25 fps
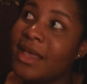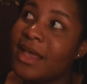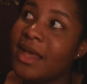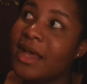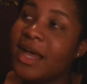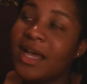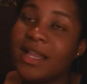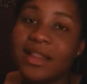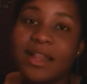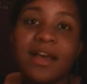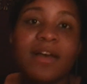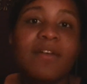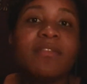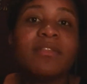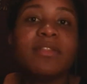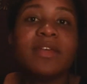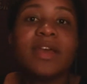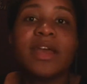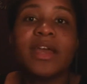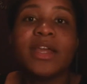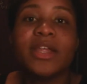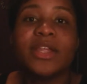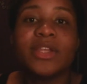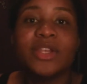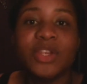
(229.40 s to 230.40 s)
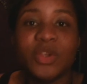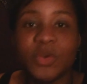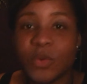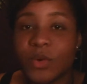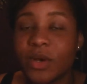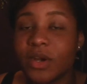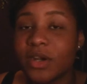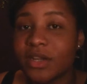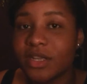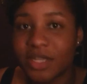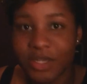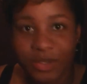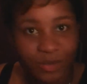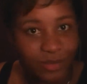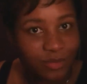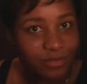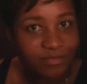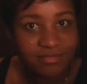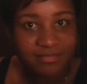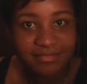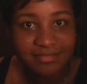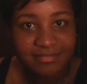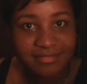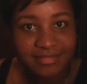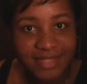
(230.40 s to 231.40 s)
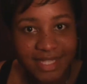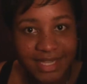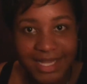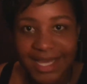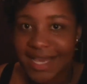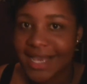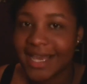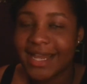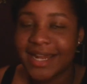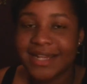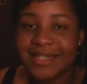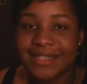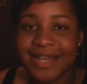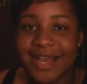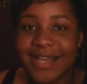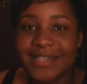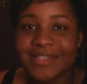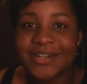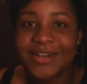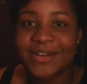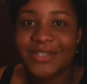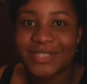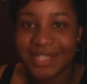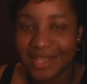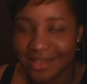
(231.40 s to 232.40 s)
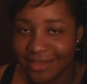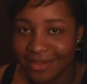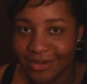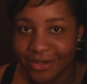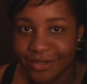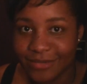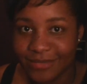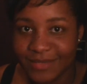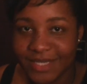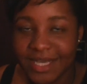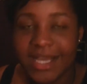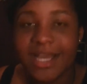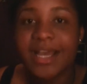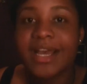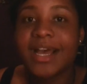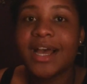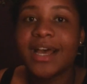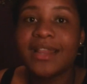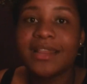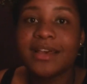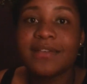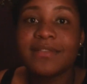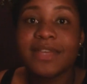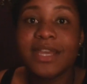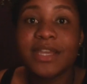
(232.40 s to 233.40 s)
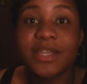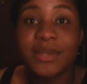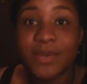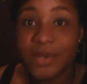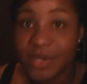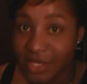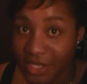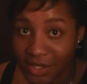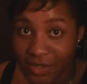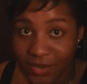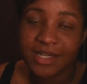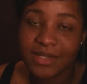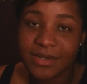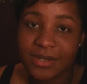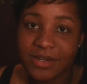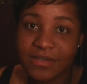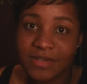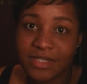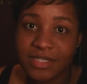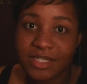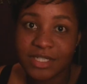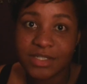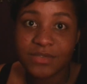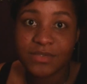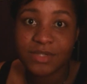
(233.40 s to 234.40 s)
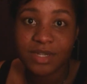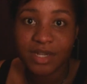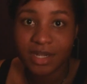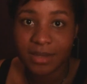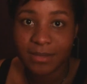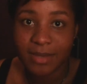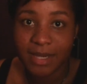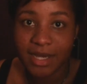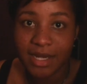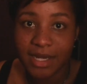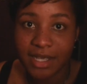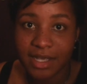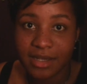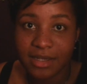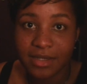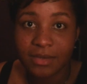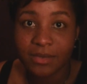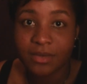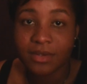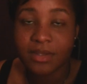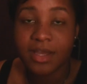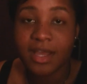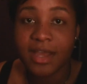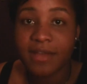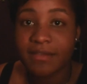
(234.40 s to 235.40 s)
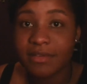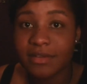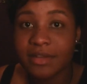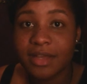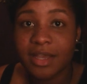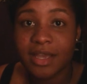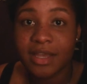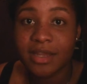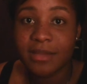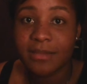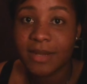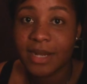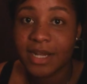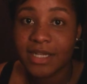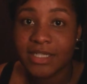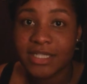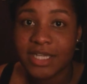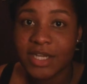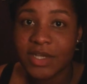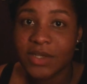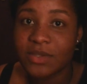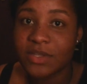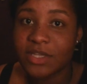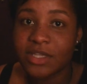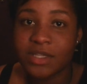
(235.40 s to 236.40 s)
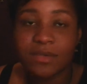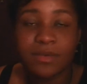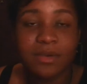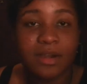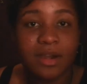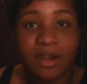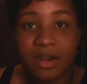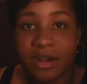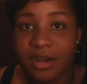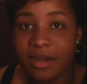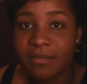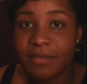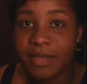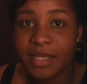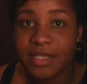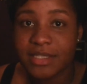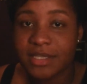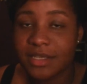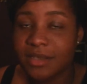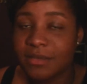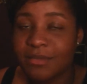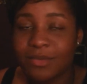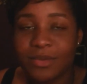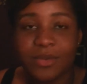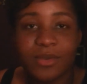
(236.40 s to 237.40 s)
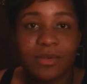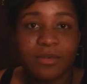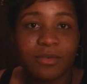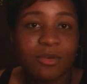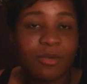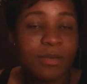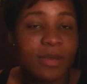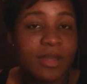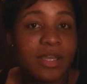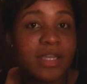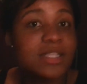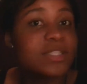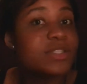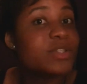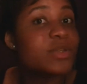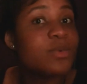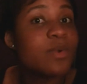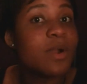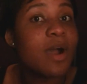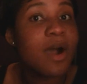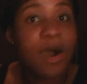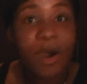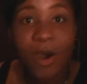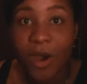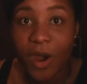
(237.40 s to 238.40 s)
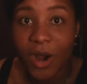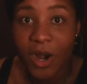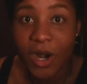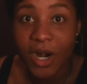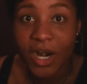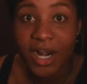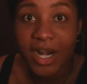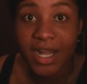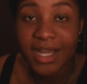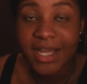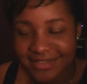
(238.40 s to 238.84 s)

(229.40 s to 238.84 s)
I love that you are you, and that kind of ties it all together. I love that you are you. Don't ever change for anybody, and don't ever let anybody tell you that you aren't amazing and beautiful because you are.